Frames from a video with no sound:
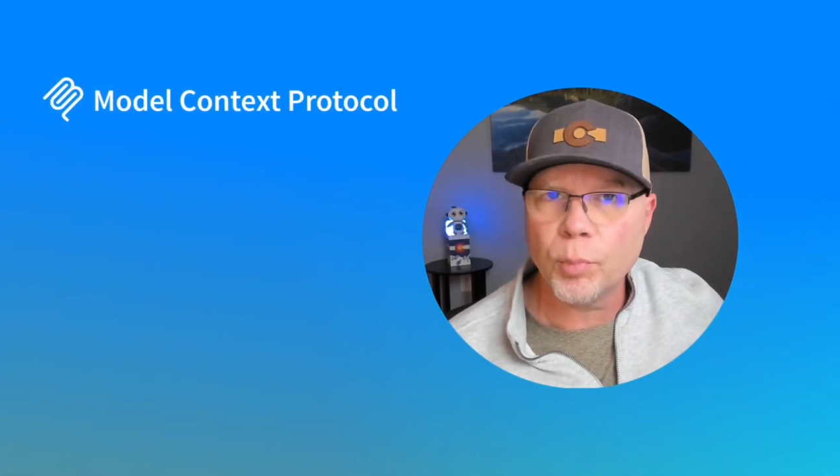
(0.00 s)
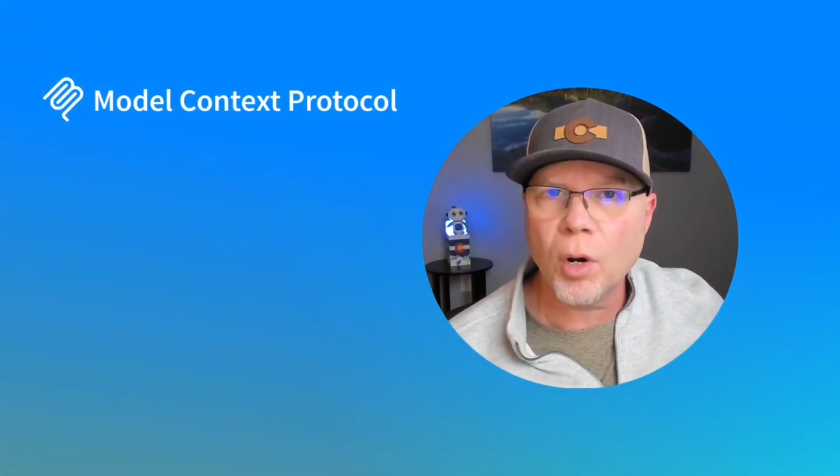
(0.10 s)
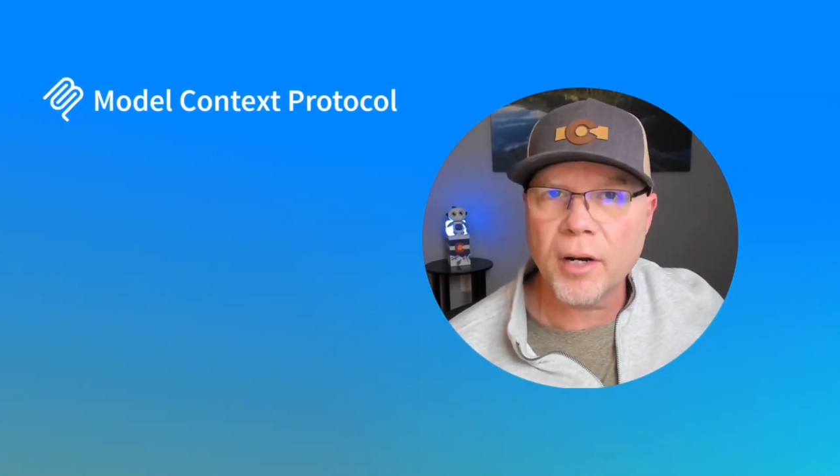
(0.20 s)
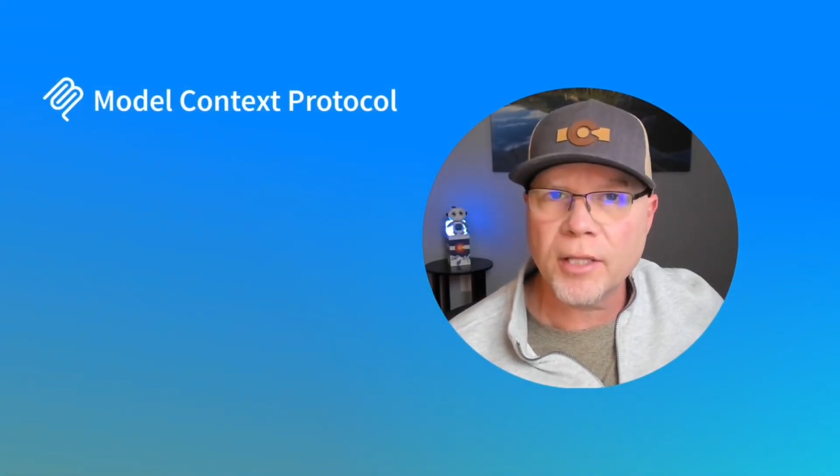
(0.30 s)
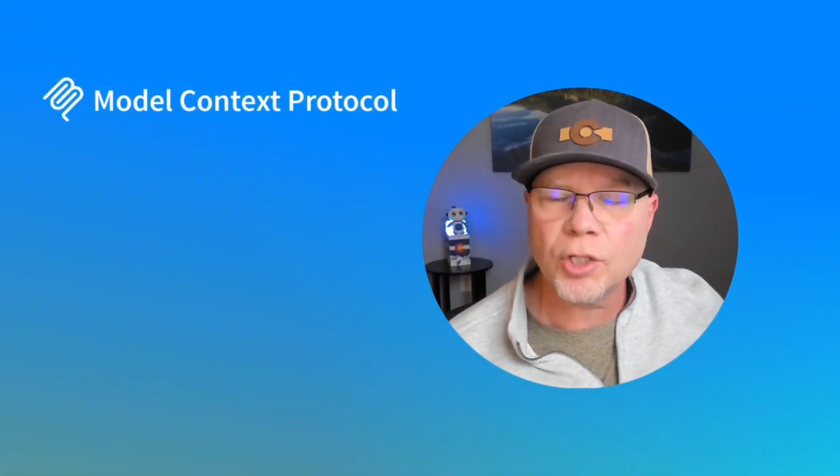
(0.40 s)

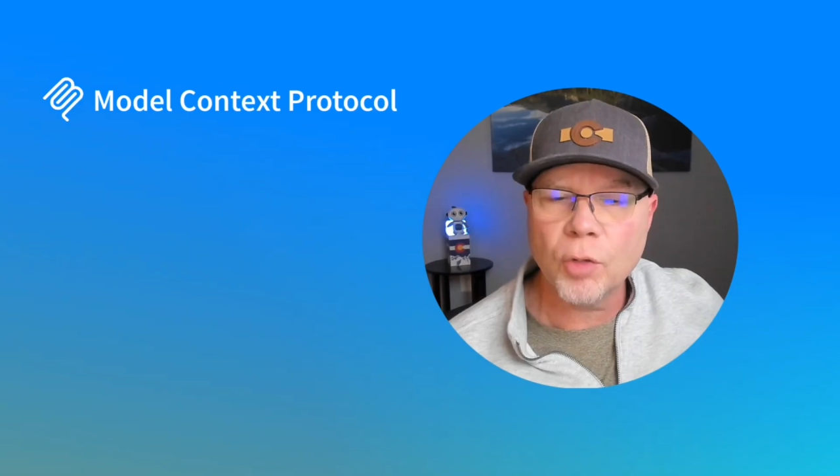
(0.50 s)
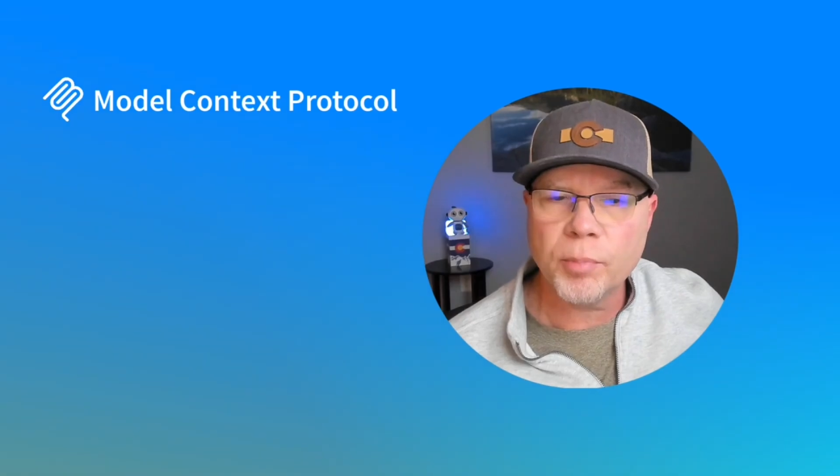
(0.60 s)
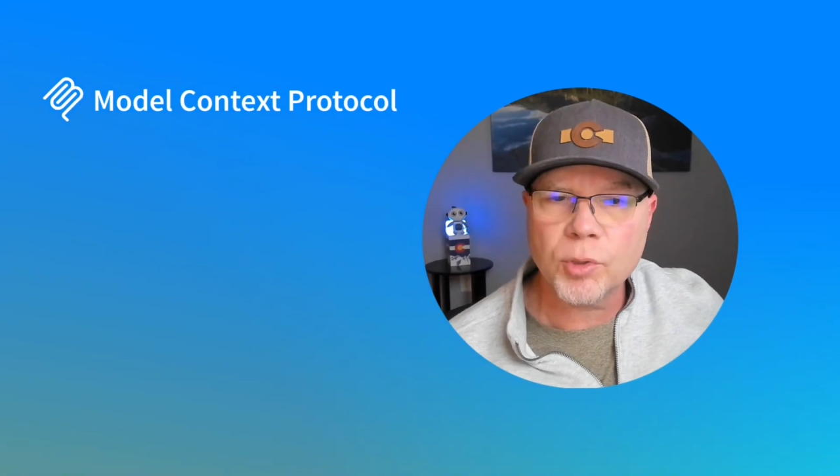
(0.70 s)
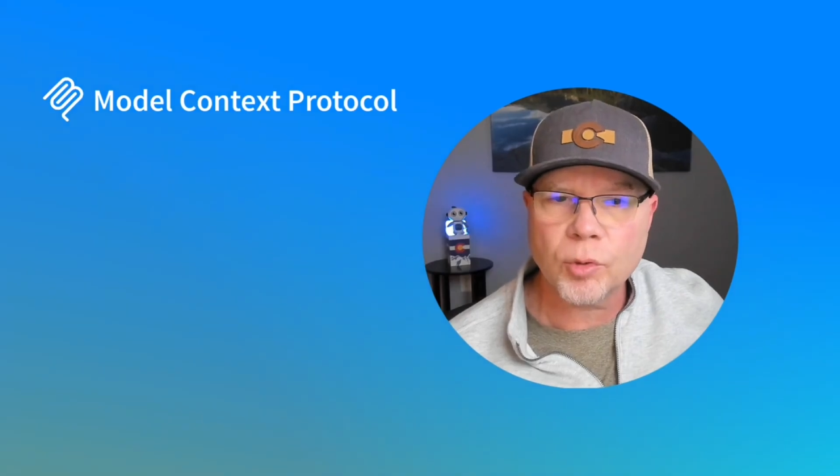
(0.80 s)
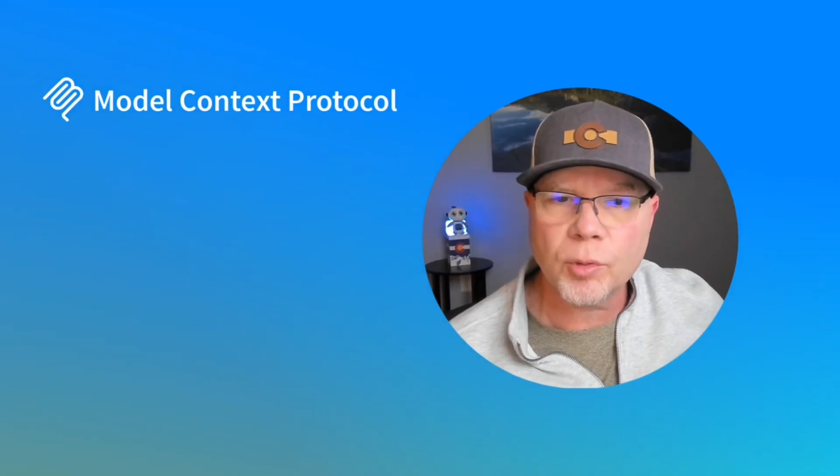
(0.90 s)
brought as an
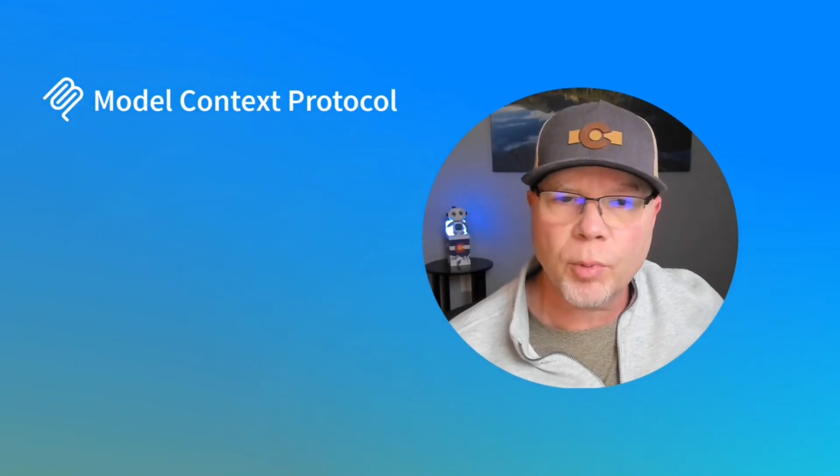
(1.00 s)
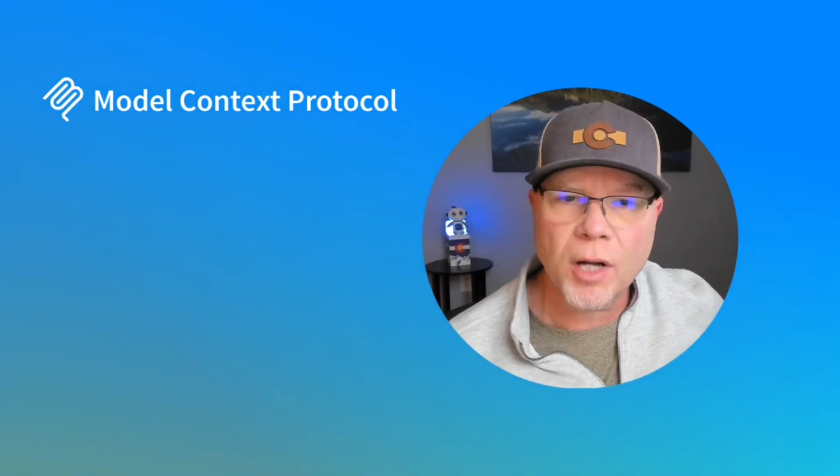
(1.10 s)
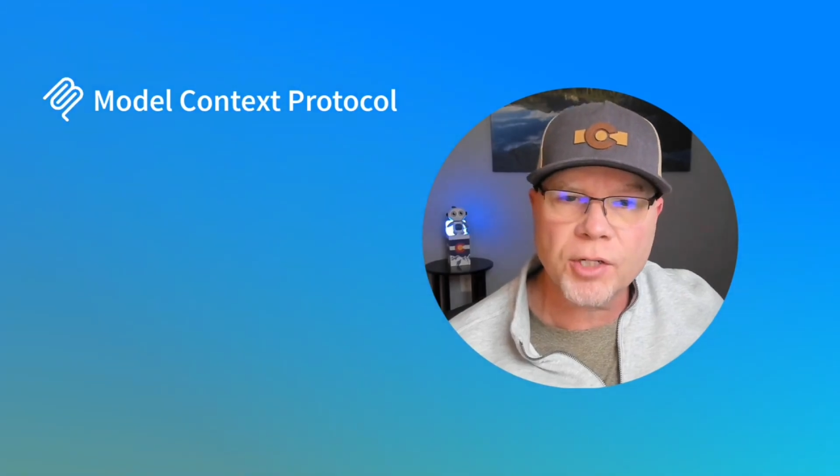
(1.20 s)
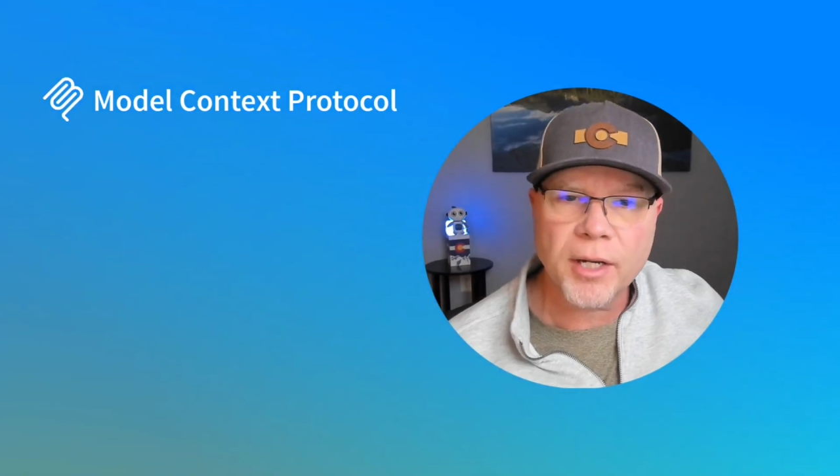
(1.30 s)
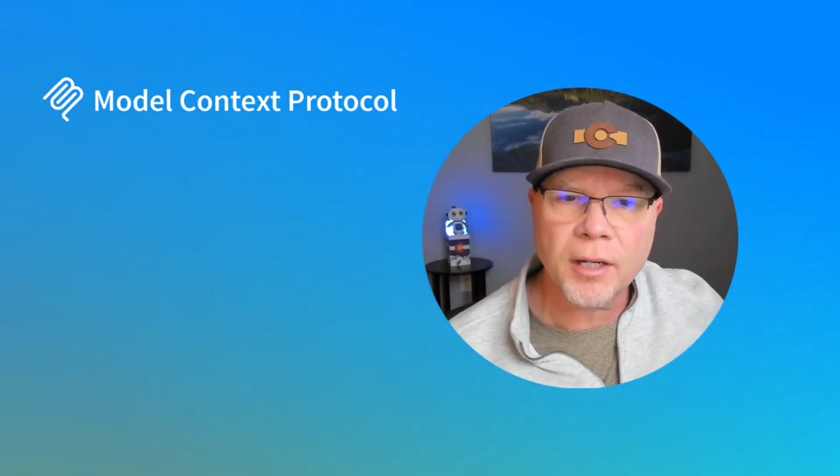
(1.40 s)
open source
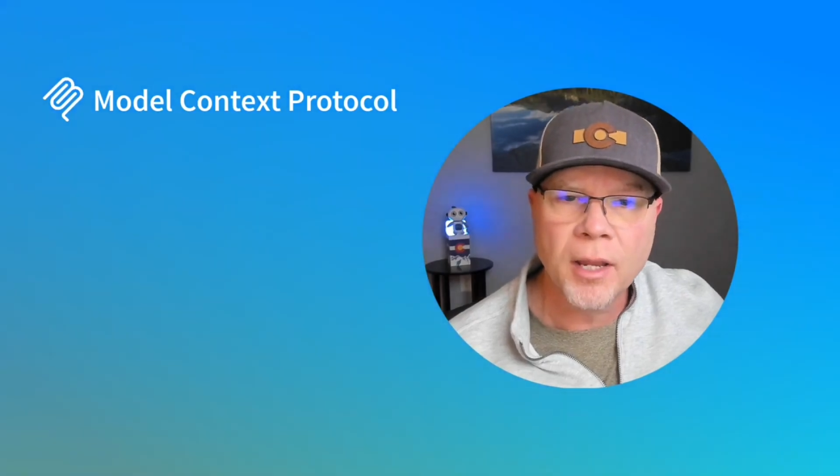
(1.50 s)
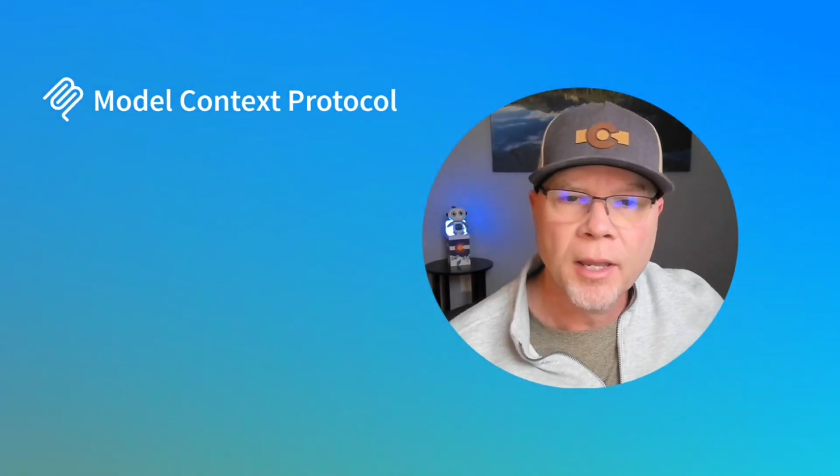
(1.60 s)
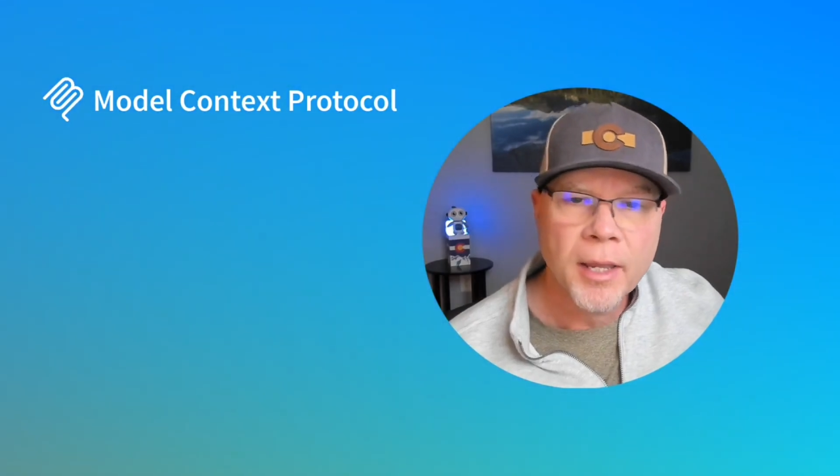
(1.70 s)
project,